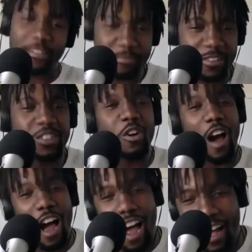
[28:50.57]
so
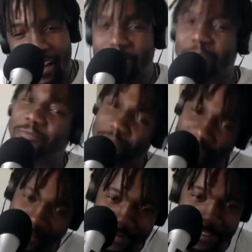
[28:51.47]

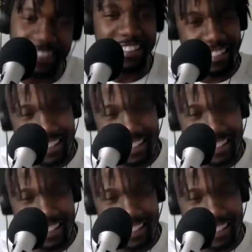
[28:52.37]
really giving the